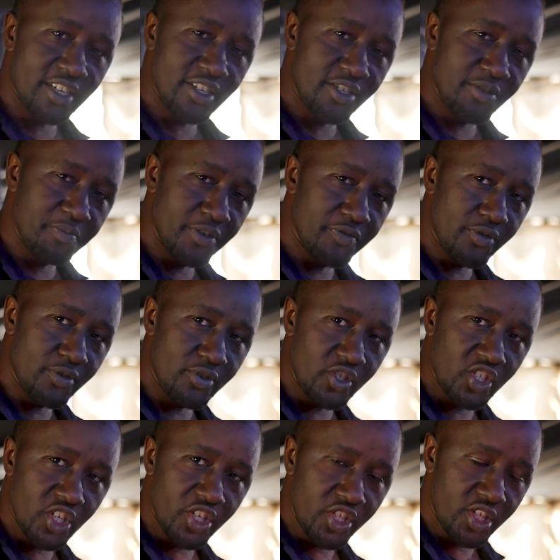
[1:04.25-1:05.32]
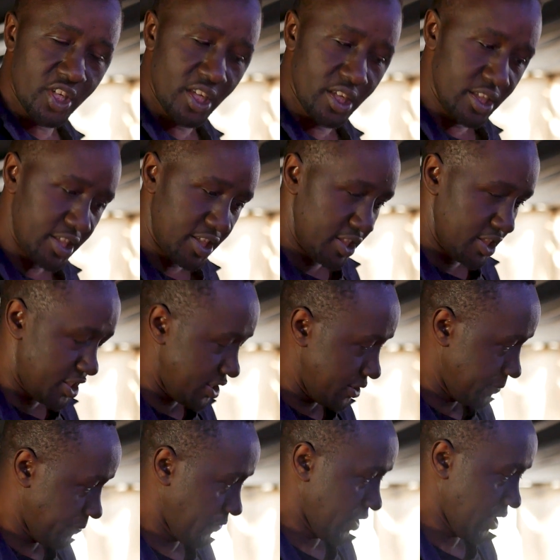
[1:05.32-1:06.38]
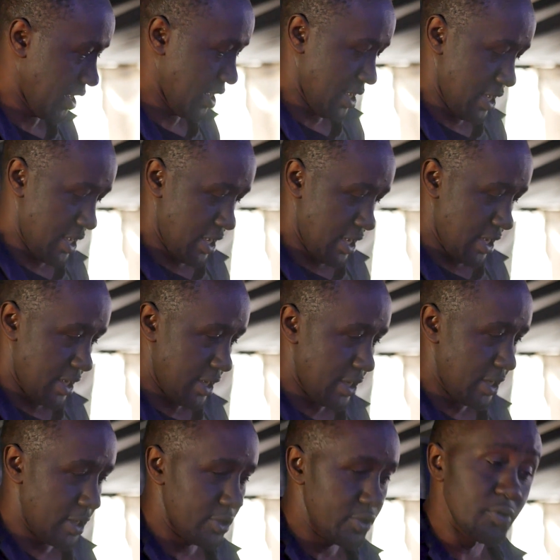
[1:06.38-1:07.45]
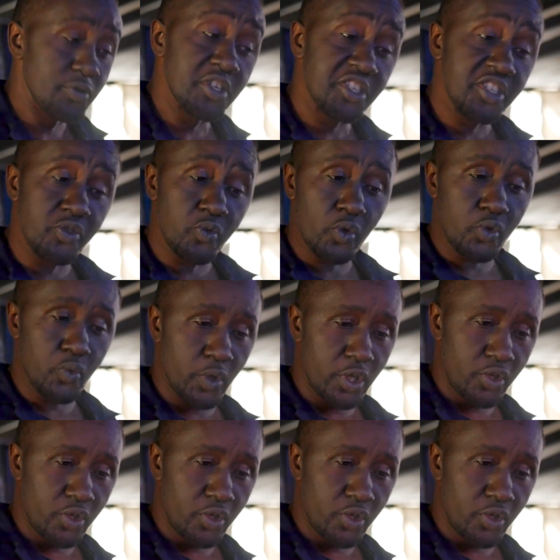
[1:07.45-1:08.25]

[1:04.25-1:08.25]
at Mavuno Church, Hill City. So this is what we're